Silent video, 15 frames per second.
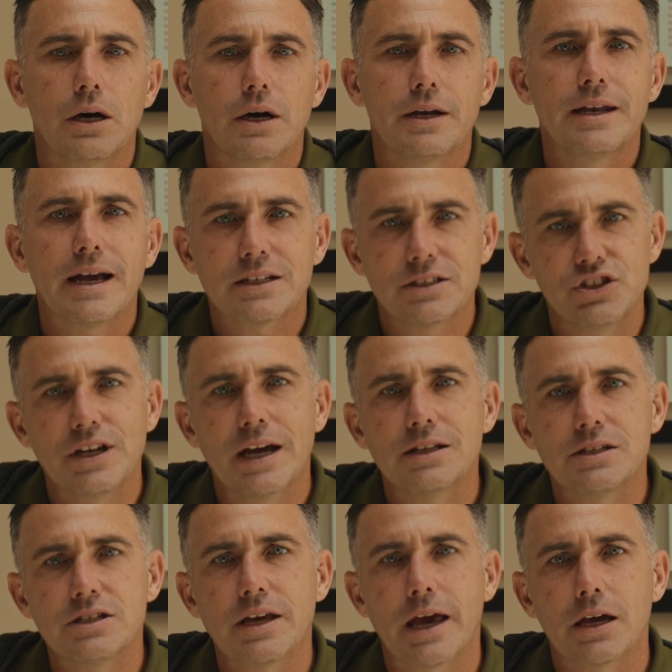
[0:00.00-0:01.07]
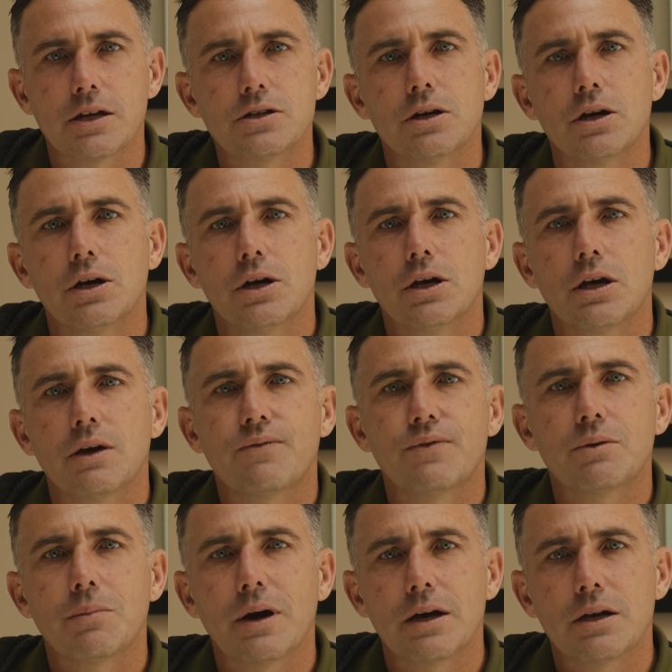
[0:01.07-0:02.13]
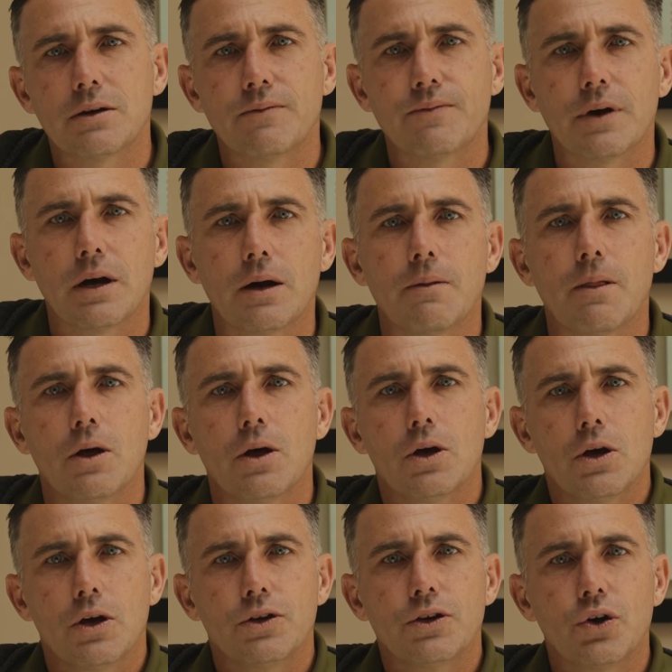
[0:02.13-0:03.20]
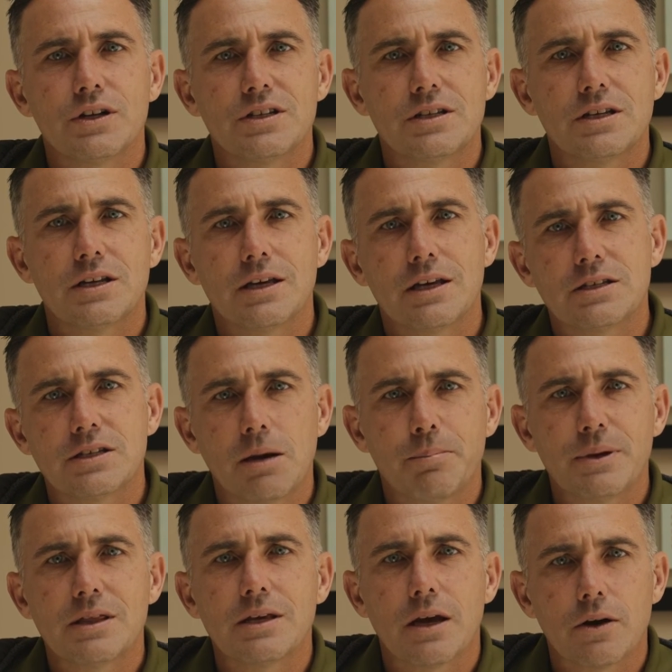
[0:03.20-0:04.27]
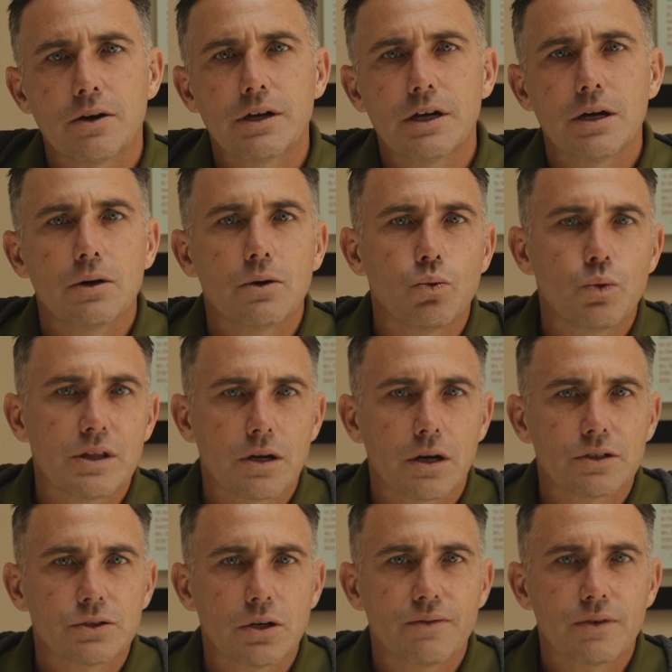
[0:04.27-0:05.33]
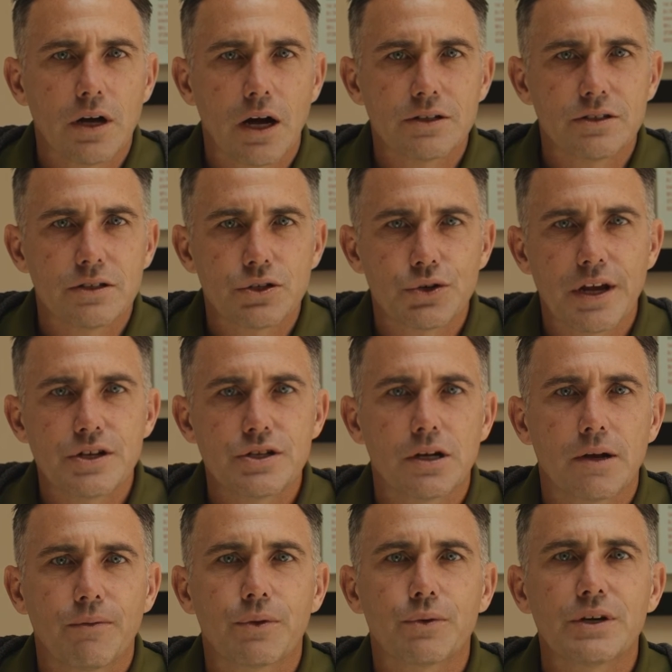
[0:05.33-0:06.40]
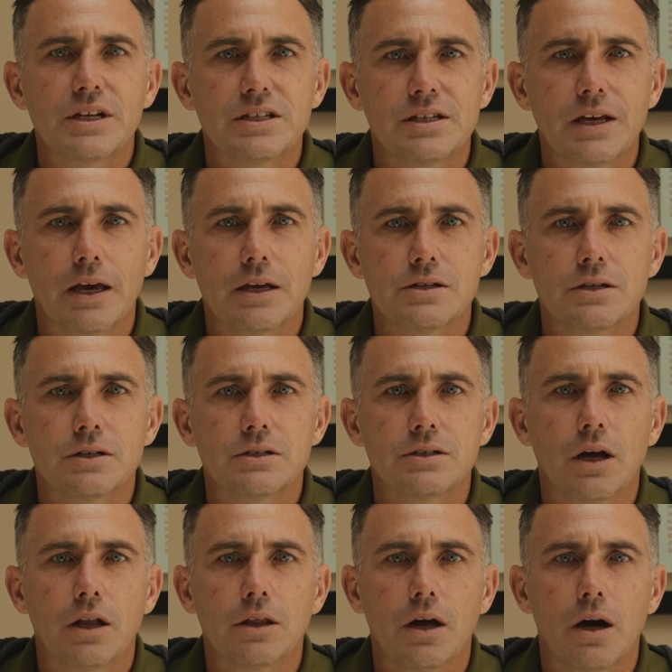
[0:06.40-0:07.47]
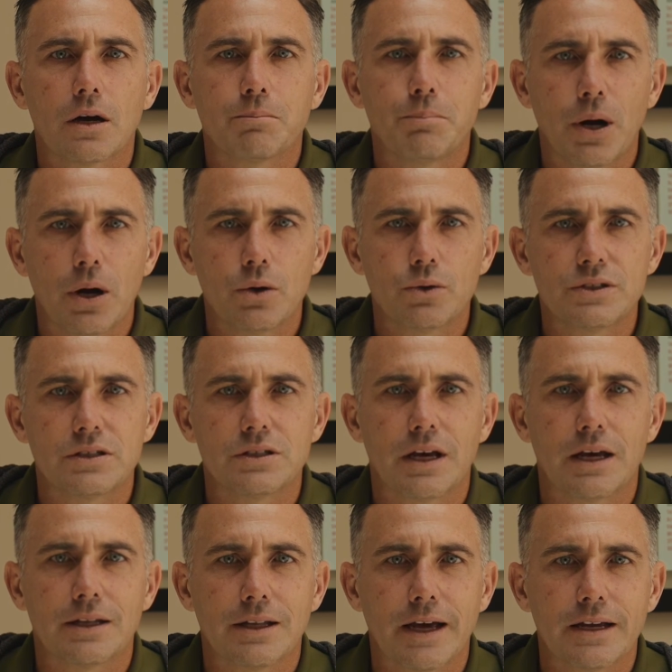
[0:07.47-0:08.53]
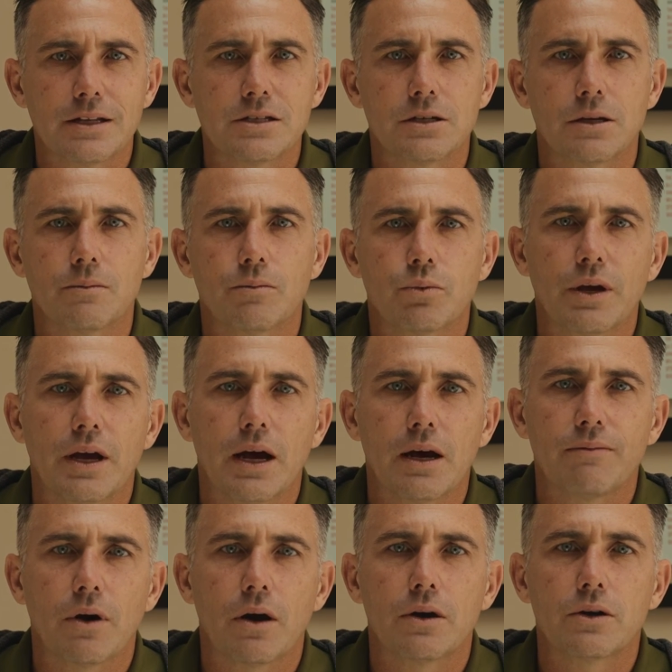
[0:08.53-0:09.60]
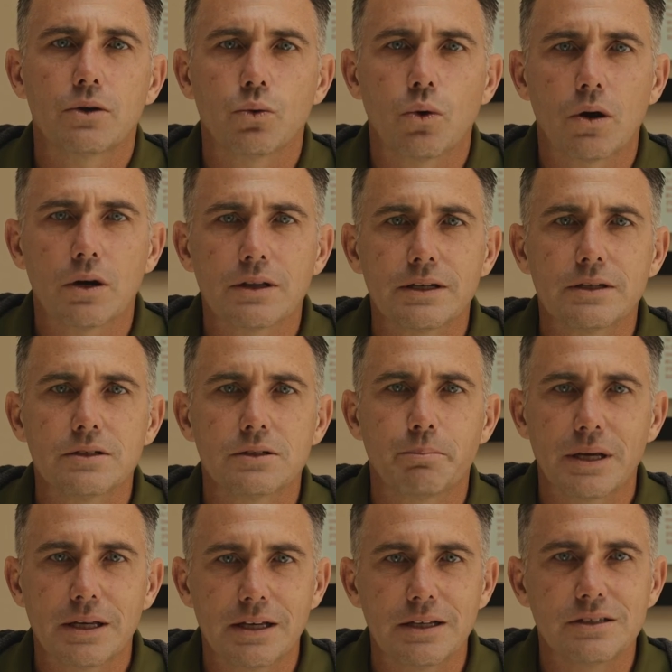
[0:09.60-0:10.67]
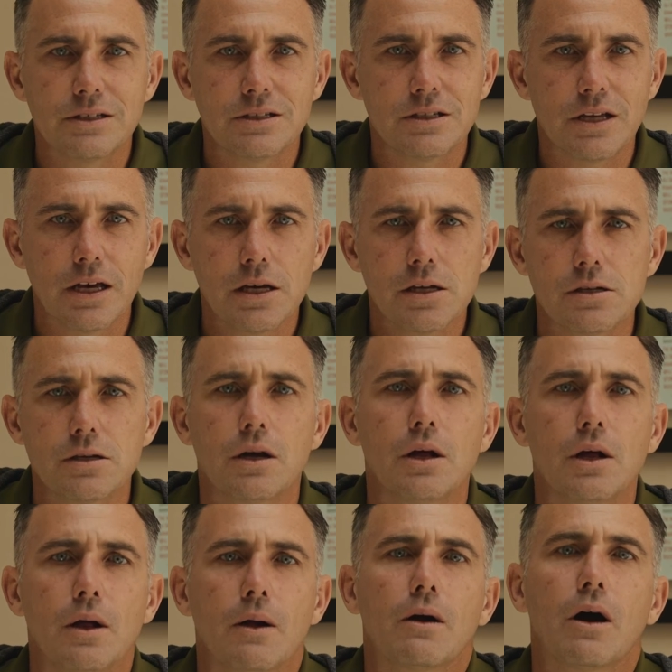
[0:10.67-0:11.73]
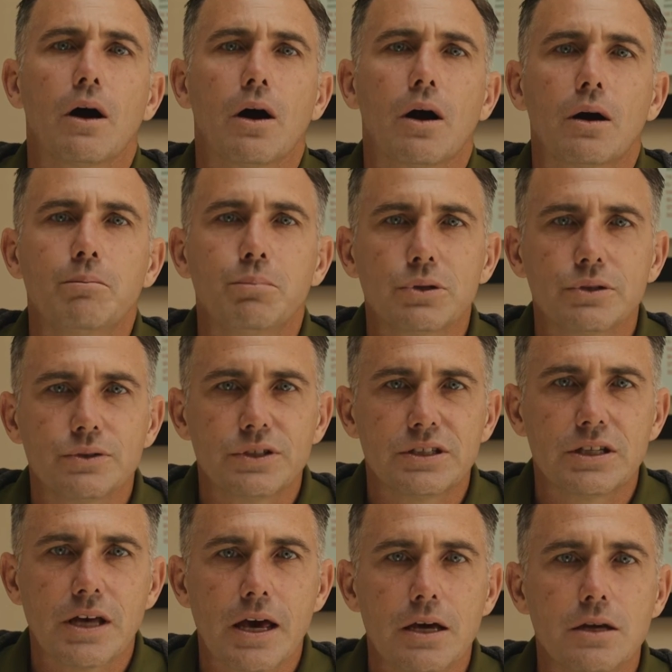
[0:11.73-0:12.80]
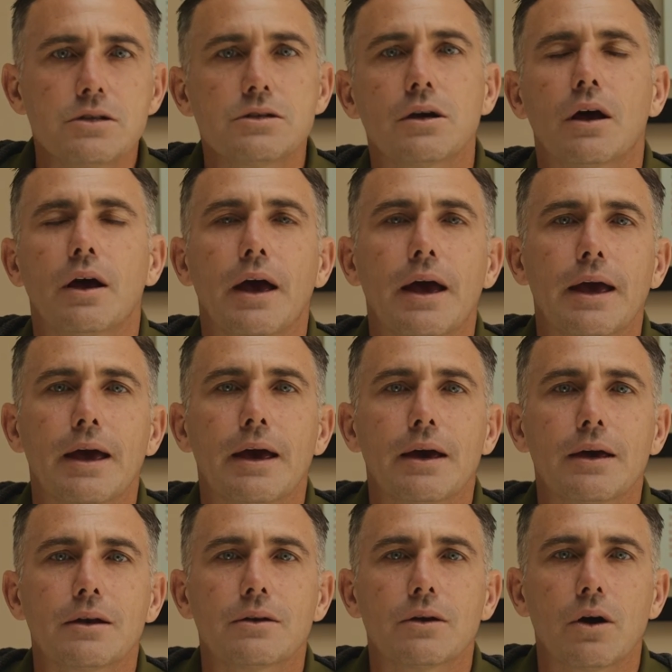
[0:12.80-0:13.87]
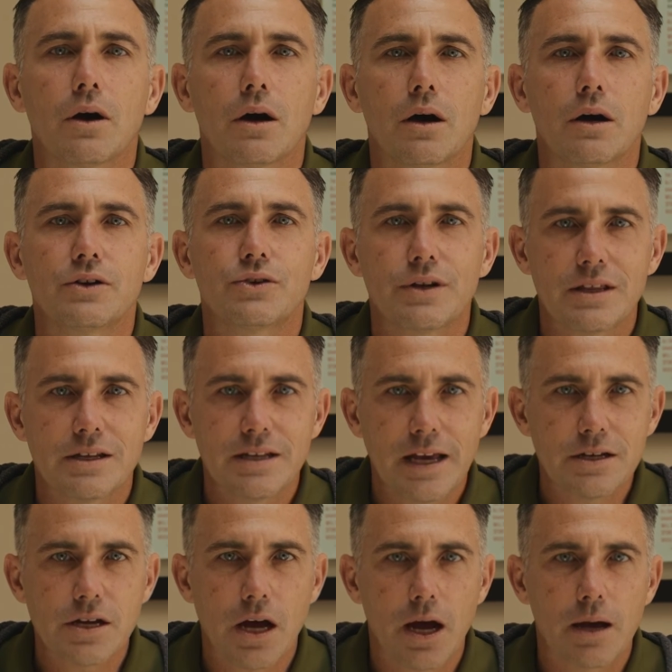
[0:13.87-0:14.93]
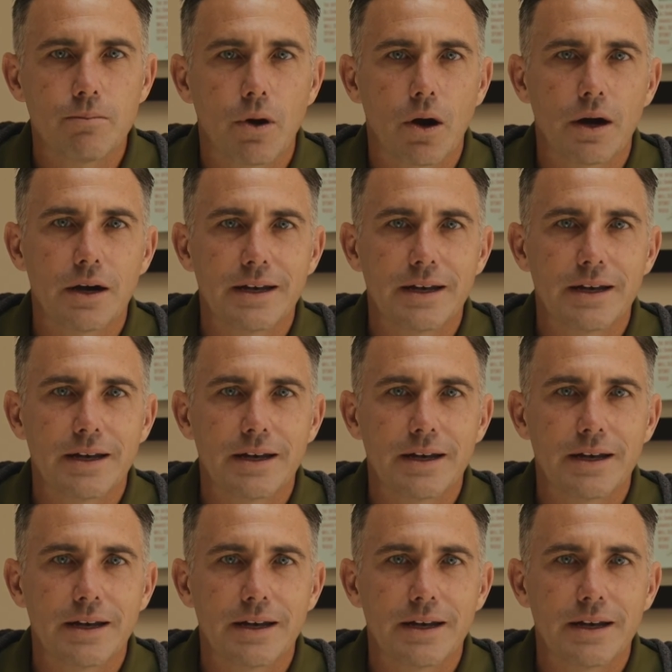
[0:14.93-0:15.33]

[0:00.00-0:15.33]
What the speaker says: Next Gen stage. If you might have noticed it, it's up in the area with our sort of concentration of 3 stages along Post and Lightston. We have our New Orleans Big Easy stage, our blues stage, and during the daytime, our